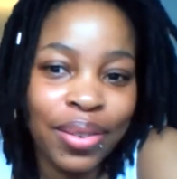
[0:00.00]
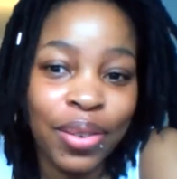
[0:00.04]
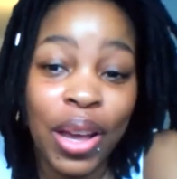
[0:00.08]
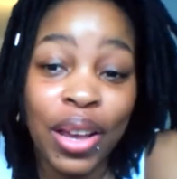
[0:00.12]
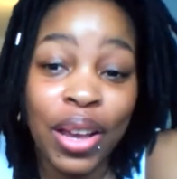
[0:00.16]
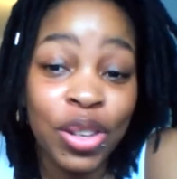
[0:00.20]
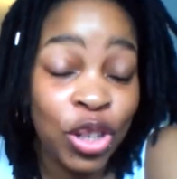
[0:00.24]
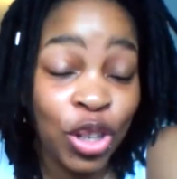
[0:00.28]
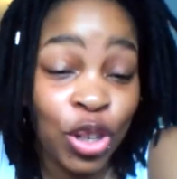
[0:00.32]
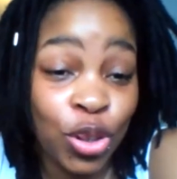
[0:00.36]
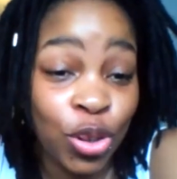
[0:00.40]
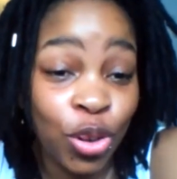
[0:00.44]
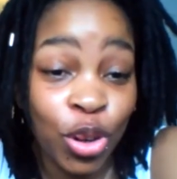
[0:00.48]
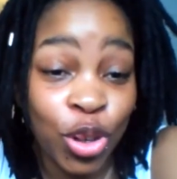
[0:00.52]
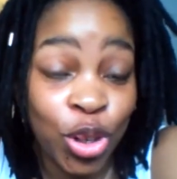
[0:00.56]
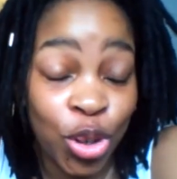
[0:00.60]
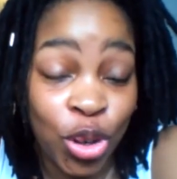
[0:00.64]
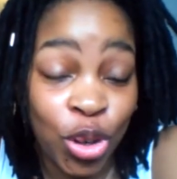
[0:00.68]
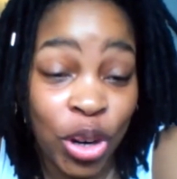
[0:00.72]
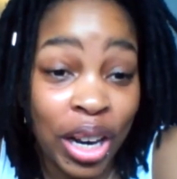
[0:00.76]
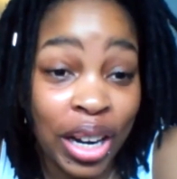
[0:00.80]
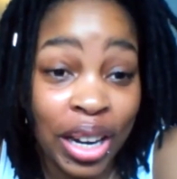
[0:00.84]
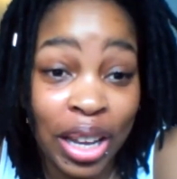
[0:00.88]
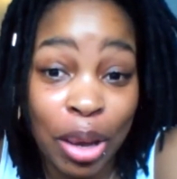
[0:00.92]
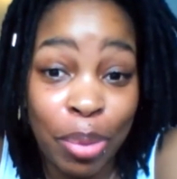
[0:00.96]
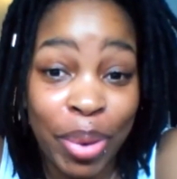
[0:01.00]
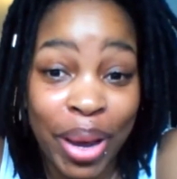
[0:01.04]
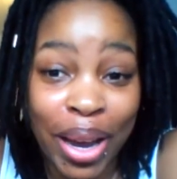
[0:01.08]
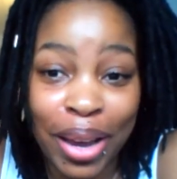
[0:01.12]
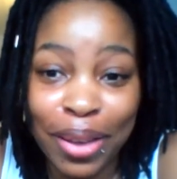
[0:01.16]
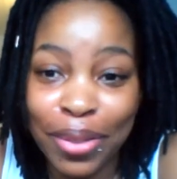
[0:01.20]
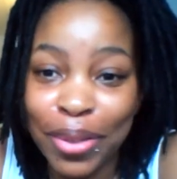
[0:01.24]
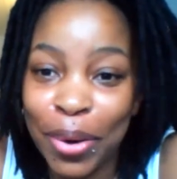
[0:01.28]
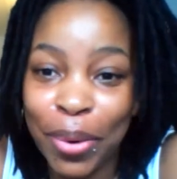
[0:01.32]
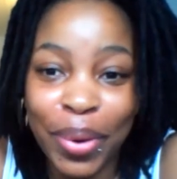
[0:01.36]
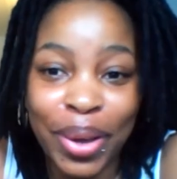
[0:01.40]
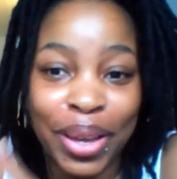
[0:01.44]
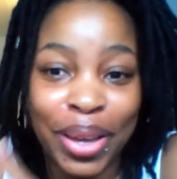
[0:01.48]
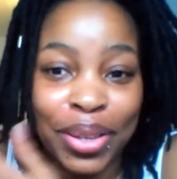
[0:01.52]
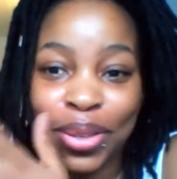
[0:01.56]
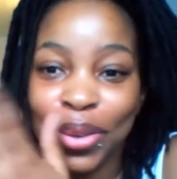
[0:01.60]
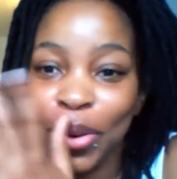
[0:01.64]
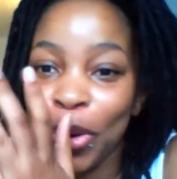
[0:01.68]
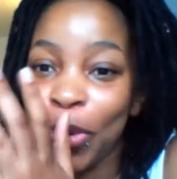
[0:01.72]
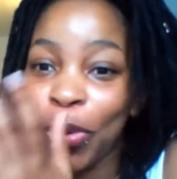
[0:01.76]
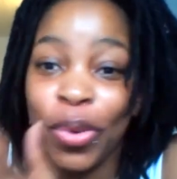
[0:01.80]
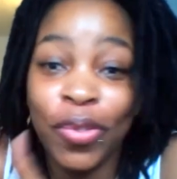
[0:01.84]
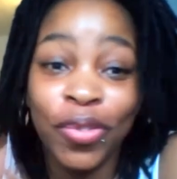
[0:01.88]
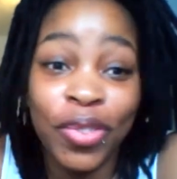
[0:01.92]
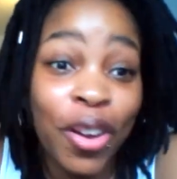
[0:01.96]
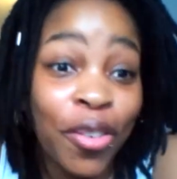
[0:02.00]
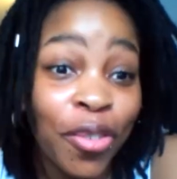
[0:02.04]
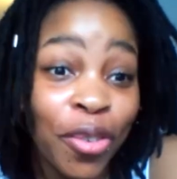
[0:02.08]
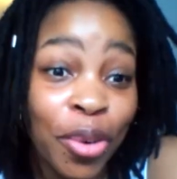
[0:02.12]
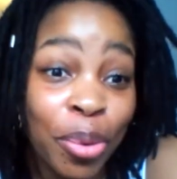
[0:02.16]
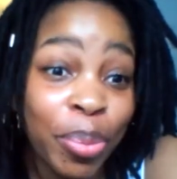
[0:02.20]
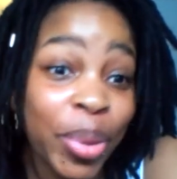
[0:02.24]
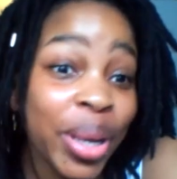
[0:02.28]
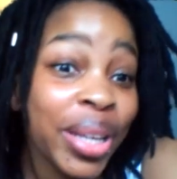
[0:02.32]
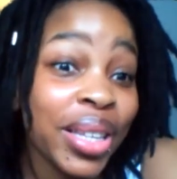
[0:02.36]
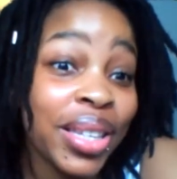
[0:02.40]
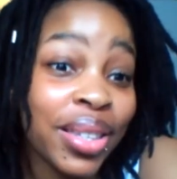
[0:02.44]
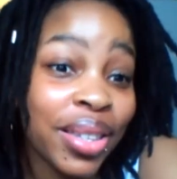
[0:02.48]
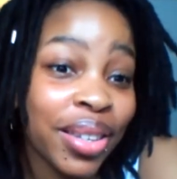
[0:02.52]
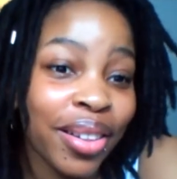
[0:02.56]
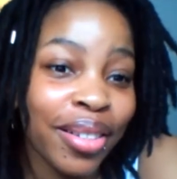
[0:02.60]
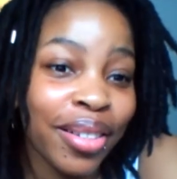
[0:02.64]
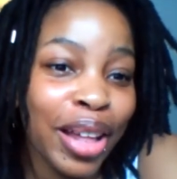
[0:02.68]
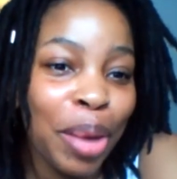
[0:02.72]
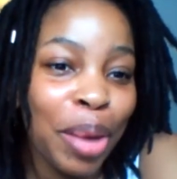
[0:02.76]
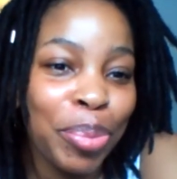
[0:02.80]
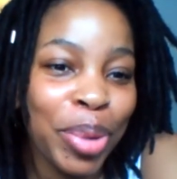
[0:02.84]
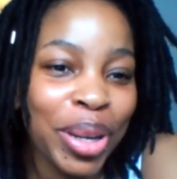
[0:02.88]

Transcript: and she's in Australia, by the way, so we've never met still up